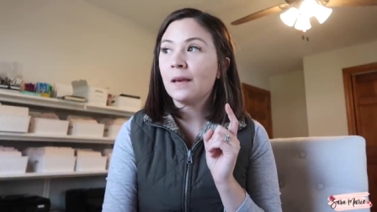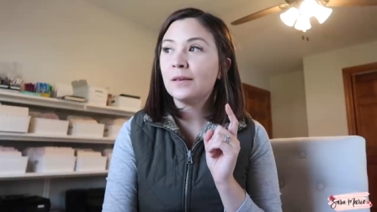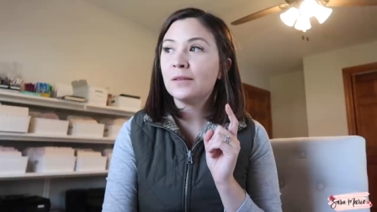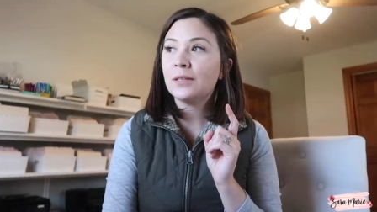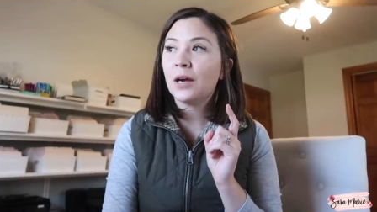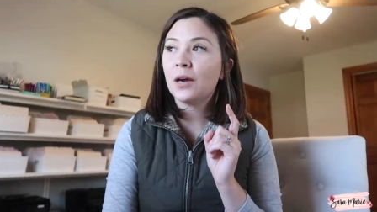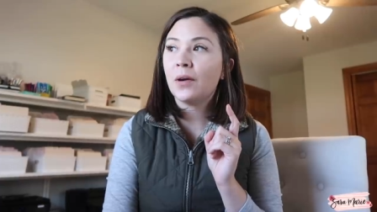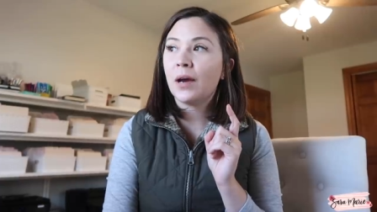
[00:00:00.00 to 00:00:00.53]

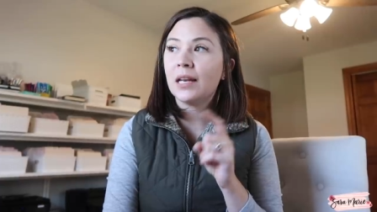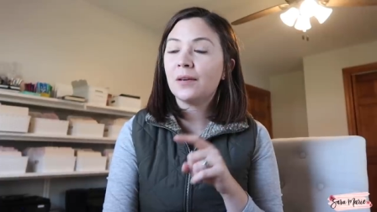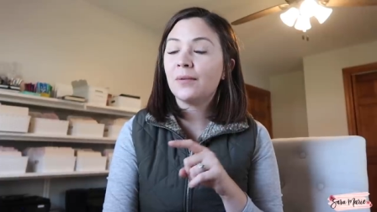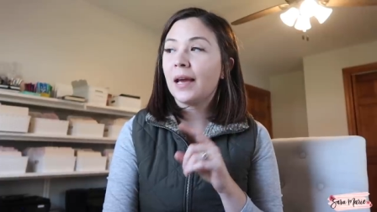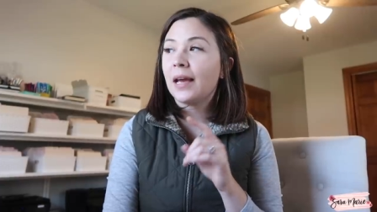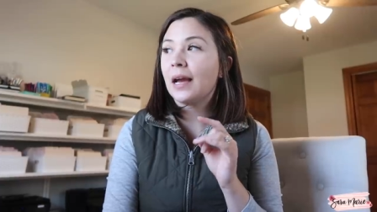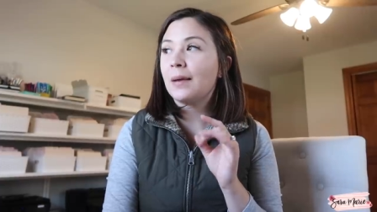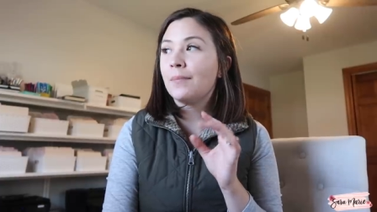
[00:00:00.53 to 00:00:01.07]
So
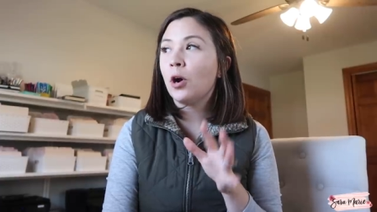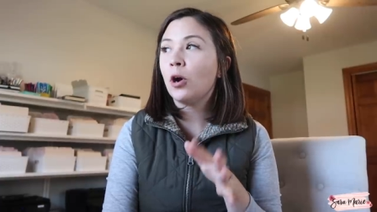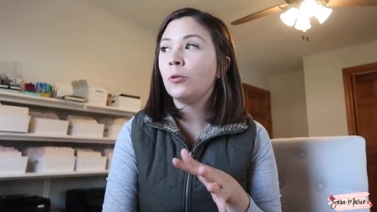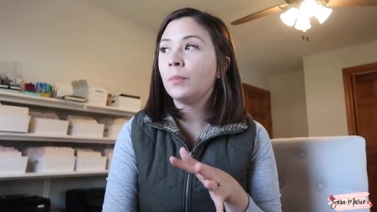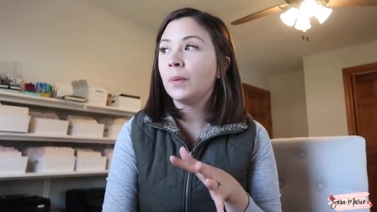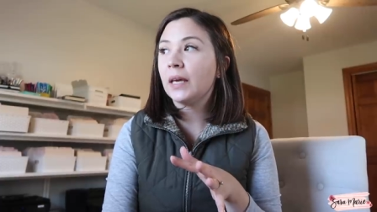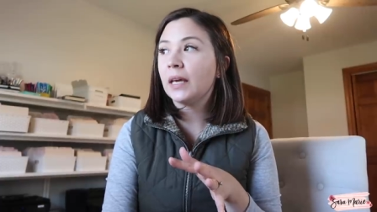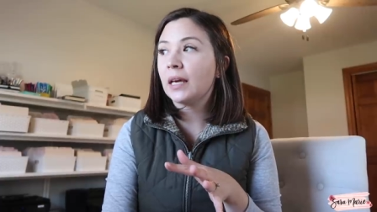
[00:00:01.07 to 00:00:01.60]
anyway, I'm
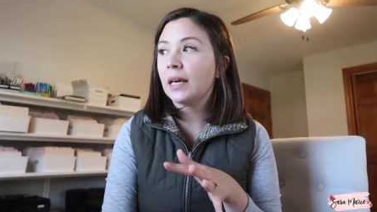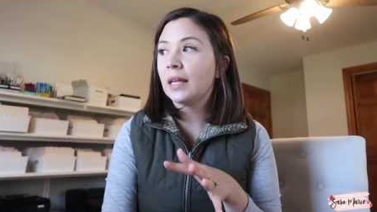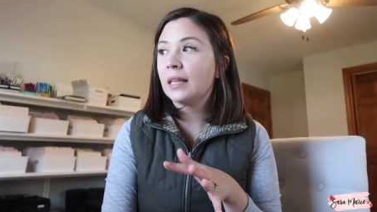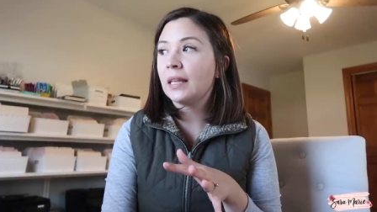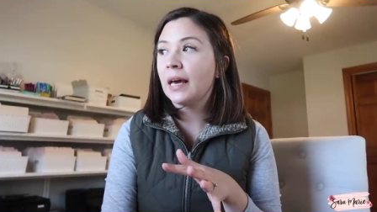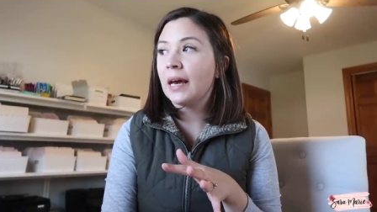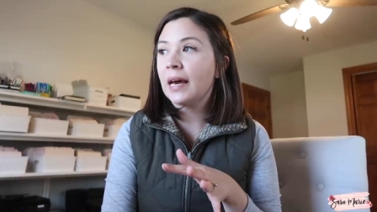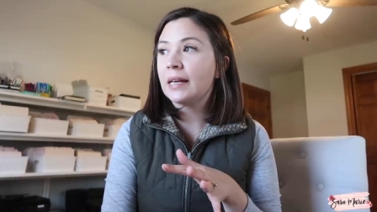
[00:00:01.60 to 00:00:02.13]
hoping
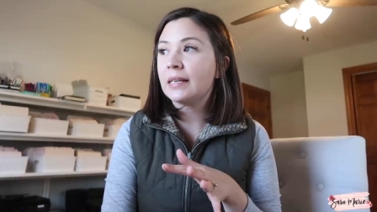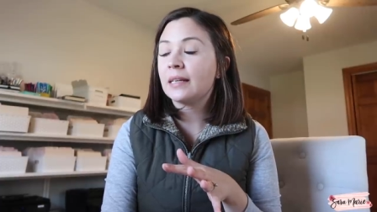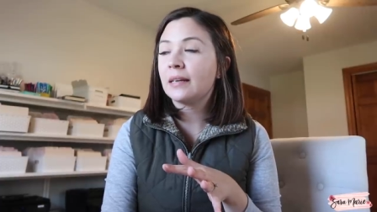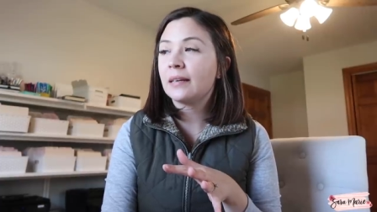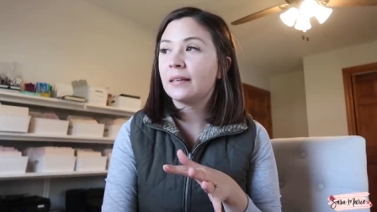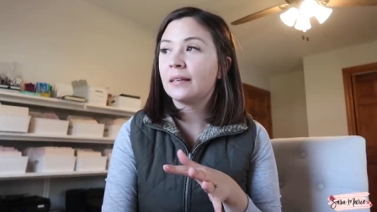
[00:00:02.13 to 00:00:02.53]
that